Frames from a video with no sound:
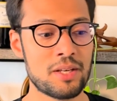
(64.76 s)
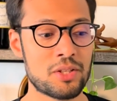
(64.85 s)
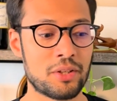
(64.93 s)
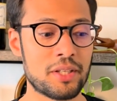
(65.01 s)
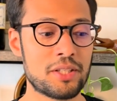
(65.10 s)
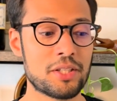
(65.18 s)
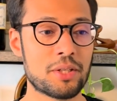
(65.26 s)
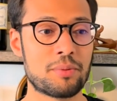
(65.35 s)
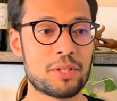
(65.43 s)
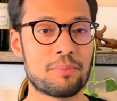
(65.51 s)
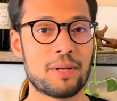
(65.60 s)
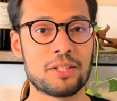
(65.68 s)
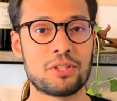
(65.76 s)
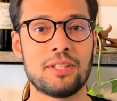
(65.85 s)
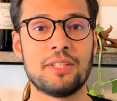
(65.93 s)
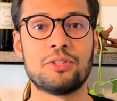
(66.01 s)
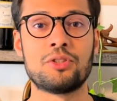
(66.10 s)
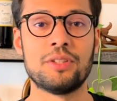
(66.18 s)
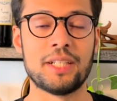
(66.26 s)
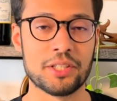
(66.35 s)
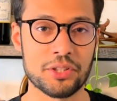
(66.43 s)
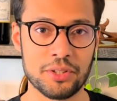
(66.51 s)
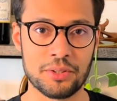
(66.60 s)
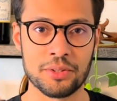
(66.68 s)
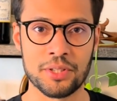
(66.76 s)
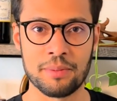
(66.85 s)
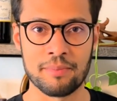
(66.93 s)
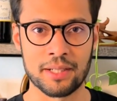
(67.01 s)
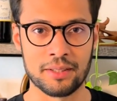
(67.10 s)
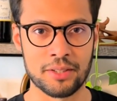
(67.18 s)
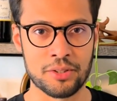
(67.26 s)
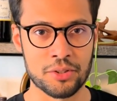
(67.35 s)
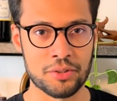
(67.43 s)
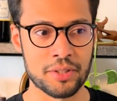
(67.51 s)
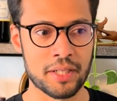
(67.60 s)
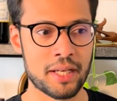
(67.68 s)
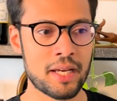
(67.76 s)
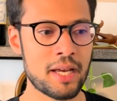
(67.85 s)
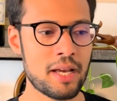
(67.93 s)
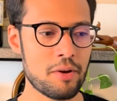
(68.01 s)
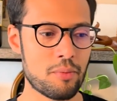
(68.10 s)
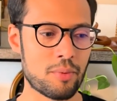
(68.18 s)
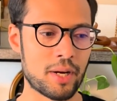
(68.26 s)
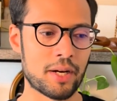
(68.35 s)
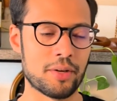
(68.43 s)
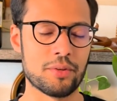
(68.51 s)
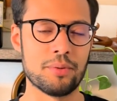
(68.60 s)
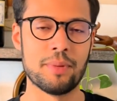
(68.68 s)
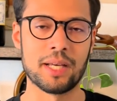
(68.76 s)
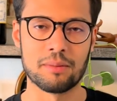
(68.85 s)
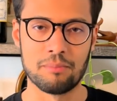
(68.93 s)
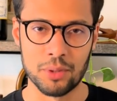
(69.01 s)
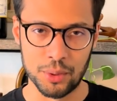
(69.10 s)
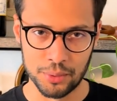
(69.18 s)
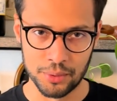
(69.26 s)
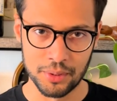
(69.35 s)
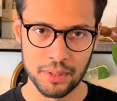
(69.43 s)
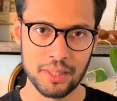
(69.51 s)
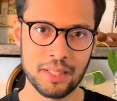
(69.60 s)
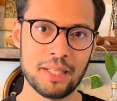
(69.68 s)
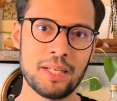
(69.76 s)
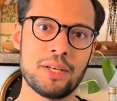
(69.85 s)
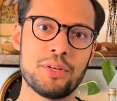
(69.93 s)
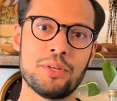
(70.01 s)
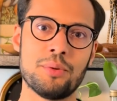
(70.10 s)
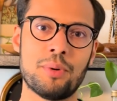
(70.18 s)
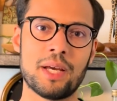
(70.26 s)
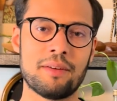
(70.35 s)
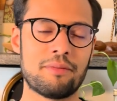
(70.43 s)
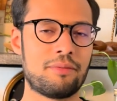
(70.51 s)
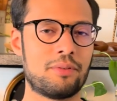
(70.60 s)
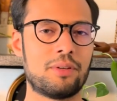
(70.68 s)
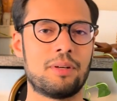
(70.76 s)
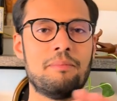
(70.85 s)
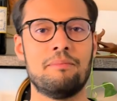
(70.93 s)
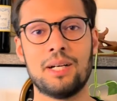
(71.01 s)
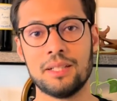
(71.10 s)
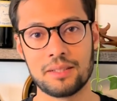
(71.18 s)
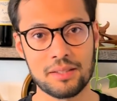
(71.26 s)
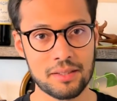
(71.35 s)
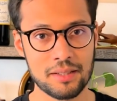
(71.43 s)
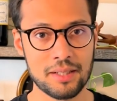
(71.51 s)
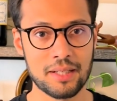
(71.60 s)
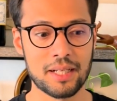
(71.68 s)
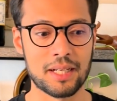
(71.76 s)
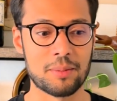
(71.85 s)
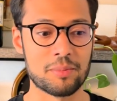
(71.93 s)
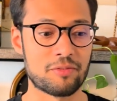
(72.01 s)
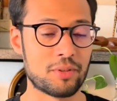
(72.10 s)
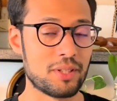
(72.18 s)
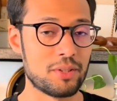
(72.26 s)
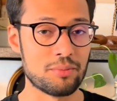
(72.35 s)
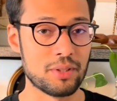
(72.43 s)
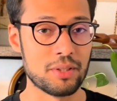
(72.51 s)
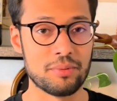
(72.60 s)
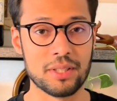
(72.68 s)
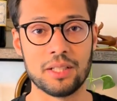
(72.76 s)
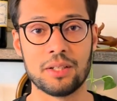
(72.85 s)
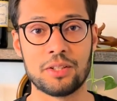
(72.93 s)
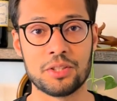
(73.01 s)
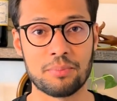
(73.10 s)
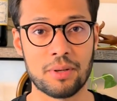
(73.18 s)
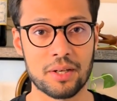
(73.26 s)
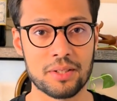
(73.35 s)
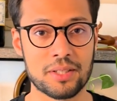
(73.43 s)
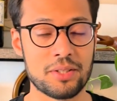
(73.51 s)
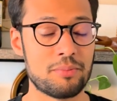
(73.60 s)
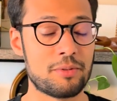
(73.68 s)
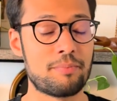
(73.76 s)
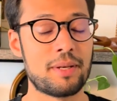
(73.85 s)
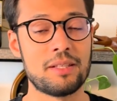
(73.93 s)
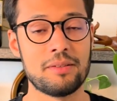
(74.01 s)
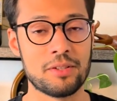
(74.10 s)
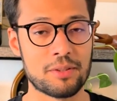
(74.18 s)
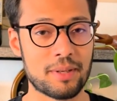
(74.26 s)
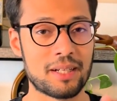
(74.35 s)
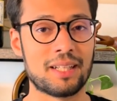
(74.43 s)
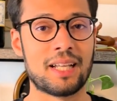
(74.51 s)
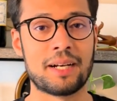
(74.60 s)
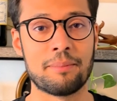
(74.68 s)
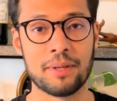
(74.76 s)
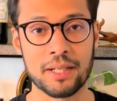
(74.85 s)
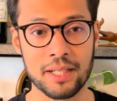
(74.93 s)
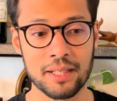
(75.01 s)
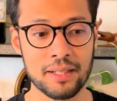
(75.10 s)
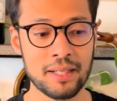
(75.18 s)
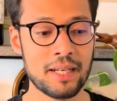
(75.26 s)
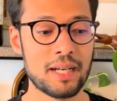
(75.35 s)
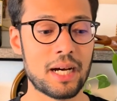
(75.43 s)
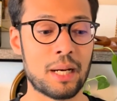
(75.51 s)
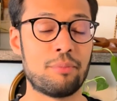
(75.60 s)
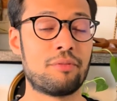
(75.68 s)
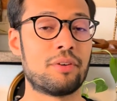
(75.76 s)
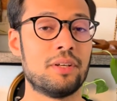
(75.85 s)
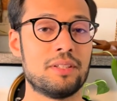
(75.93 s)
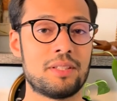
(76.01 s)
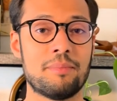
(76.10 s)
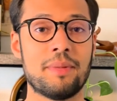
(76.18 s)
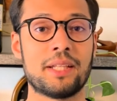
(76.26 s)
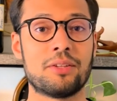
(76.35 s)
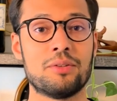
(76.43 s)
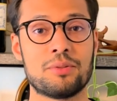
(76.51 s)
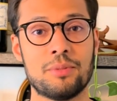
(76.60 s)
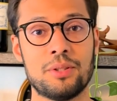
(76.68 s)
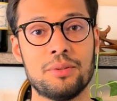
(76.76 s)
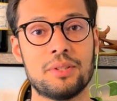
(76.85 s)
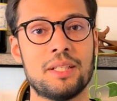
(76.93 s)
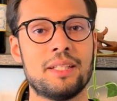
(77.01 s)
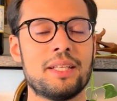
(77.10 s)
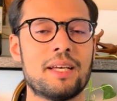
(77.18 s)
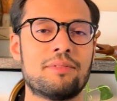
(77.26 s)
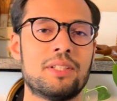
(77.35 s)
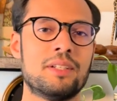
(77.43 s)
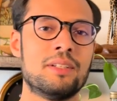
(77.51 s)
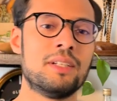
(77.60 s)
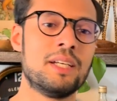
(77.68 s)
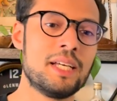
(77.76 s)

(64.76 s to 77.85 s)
So this is a response to the traditional sheet metal industry, where you make a mold, you wait for months um, for these really really large parts, and you, you spend a lot of money up front to make those molds, and then you have to